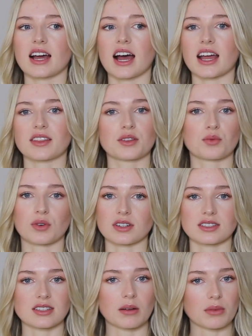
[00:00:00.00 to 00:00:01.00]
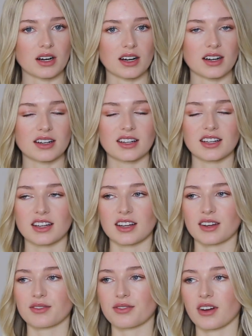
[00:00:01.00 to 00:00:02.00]
I had the worst summer
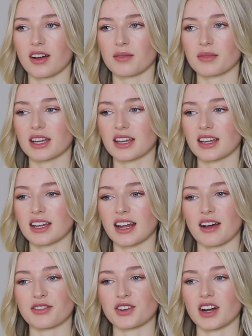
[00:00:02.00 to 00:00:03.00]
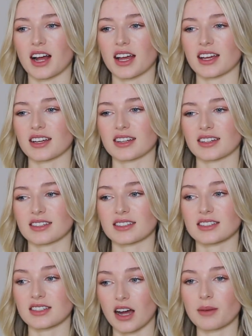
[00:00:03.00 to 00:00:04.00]
from it, and after I
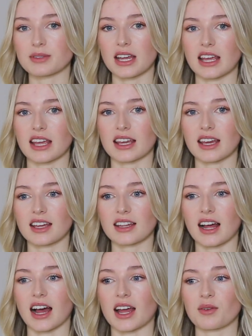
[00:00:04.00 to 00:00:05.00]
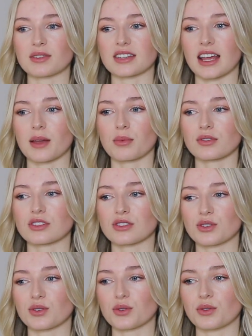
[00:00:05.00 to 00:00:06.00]
stopped taking it, I was able
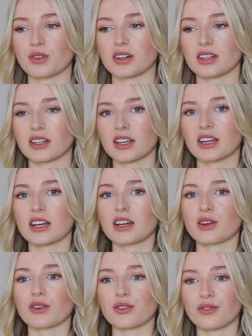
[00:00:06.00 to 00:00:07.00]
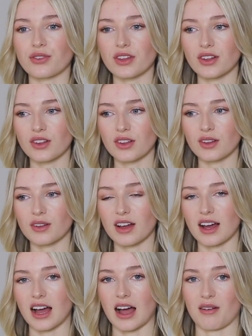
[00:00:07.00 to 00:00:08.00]
to
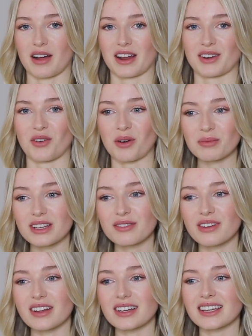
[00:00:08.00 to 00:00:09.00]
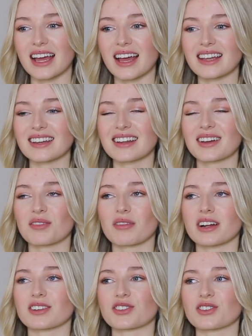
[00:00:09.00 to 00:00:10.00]
feel how I normally felt again,
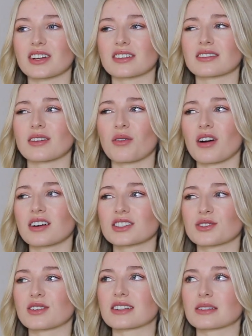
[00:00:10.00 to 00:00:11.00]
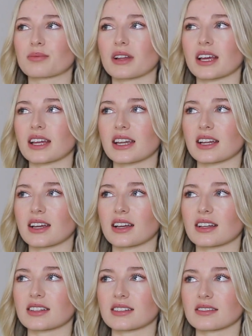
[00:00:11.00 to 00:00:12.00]
which is so hard to explain and
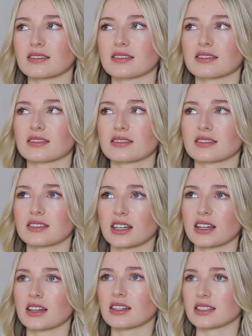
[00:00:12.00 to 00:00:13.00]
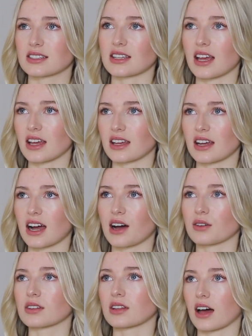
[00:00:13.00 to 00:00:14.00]
say
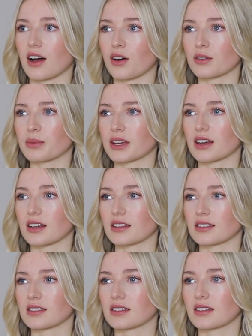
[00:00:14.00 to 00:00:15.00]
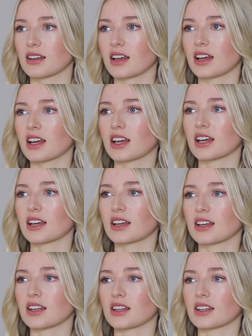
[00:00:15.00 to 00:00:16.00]
out loud because
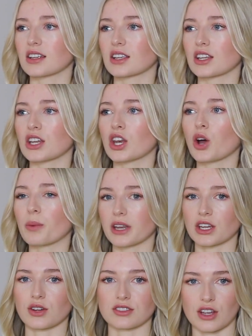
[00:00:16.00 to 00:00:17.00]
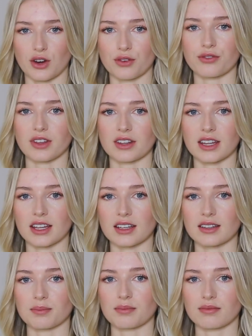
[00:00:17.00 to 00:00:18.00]
nobody knows how you're
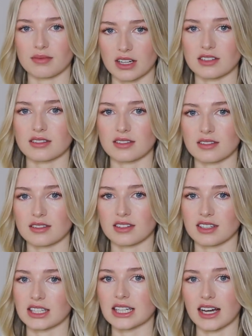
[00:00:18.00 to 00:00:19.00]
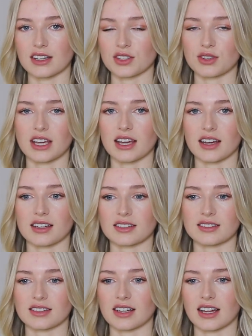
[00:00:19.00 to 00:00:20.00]
feeling. It's, yeah, you can't,
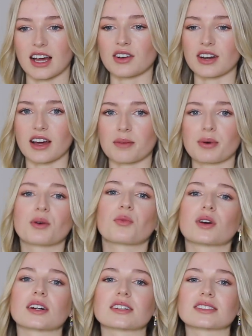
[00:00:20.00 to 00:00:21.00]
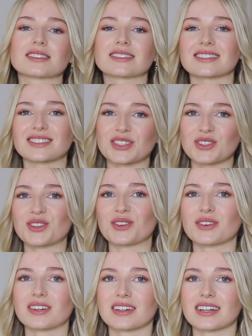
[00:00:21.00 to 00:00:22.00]
I don't know how to put words
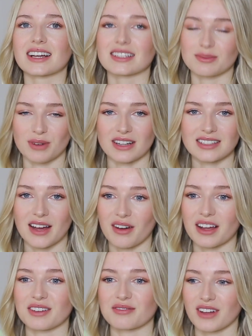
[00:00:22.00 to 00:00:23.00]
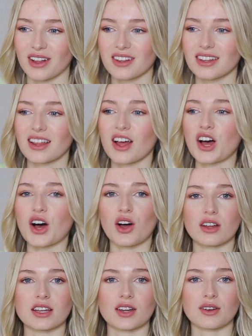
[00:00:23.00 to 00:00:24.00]
to express how I felt.
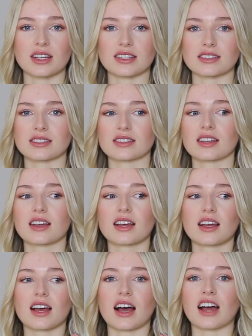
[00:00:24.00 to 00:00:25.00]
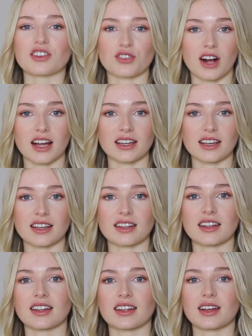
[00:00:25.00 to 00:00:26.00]
All I know is I tried
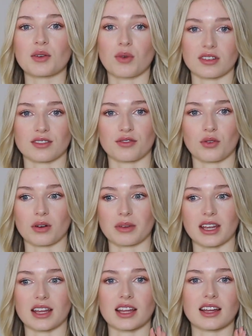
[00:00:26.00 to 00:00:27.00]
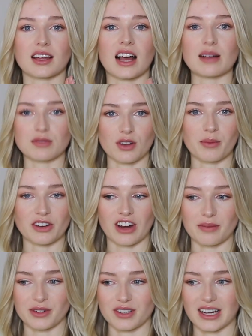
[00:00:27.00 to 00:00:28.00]
it, it wasn't for me. I'm so much
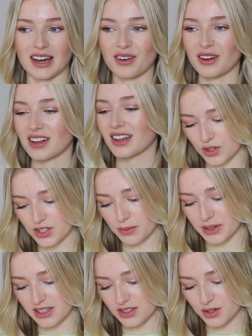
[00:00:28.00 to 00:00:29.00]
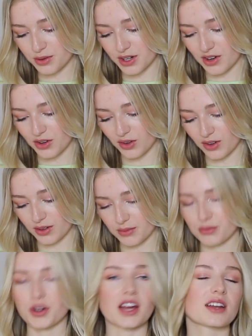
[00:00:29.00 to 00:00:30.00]
happier now. What's your biggest career goal?
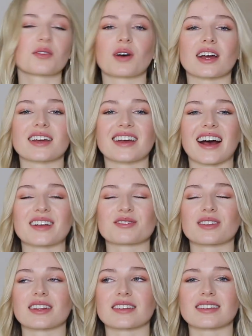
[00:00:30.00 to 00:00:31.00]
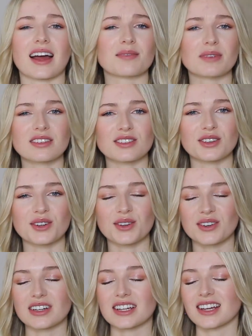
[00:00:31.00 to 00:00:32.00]
Brianna White asked me this. I miss you.
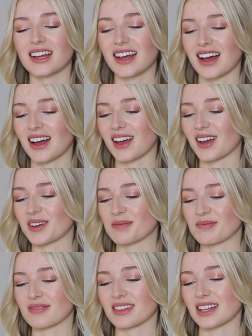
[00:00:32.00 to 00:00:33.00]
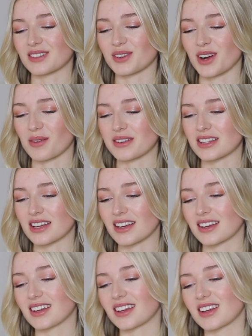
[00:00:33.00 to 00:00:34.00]
Um, thanks for commenting.